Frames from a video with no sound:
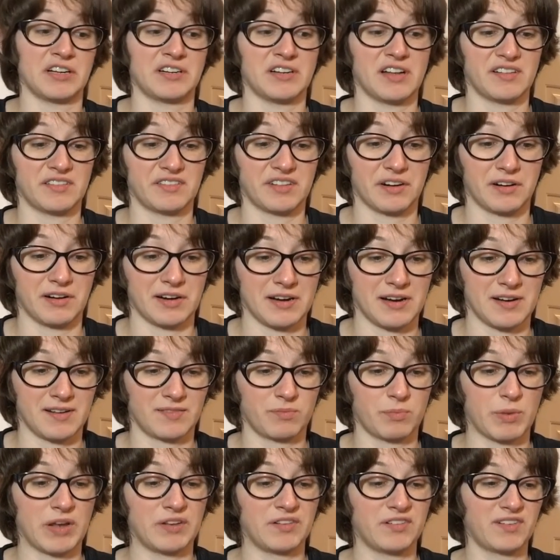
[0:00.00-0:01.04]
unnecessary
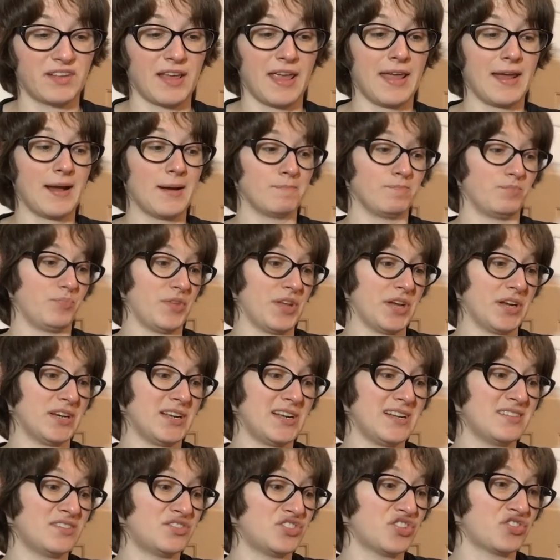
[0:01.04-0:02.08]
expense, and
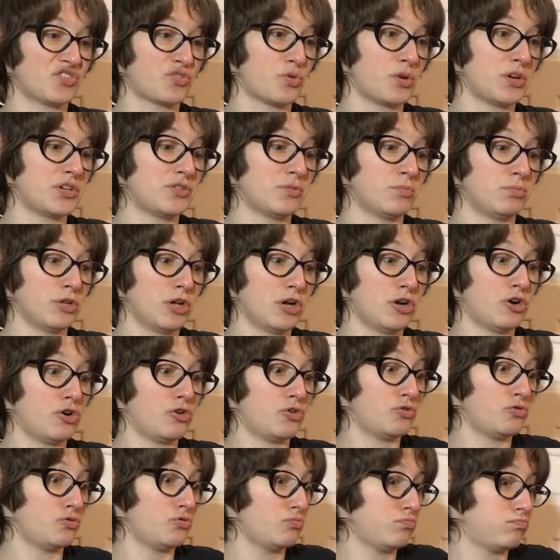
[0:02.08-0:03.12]
he's just going to
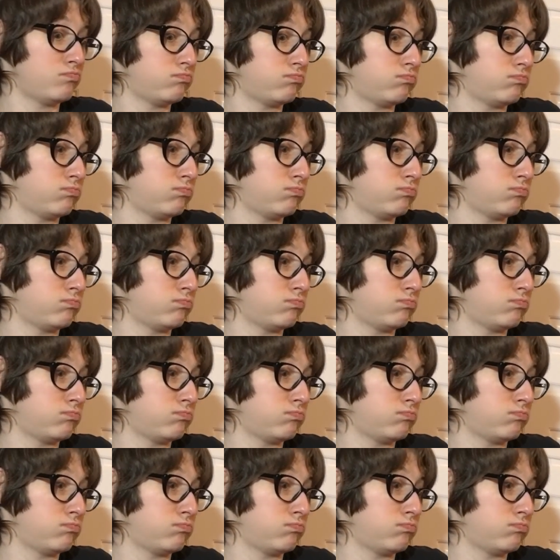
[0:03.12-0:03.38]
blow